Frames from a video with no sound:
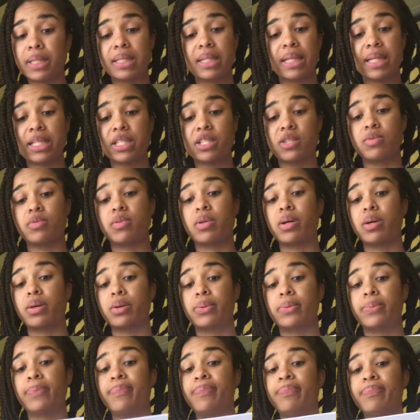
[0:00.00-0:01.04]
lets you know
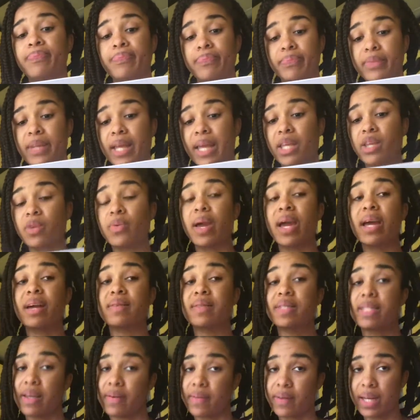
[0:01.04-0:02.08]
that you have
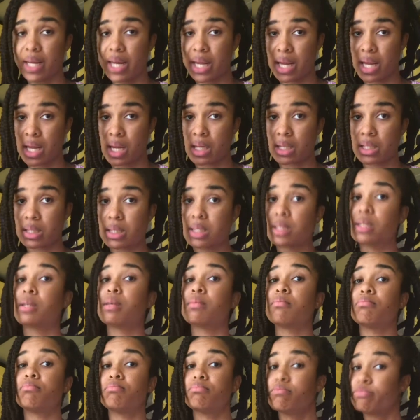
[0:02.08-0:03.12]
7 days
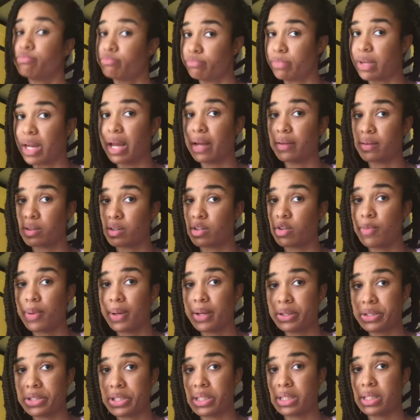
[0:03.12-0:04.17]
after you
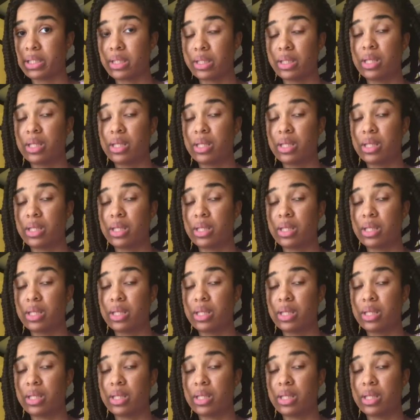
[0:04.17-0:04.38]
purchase,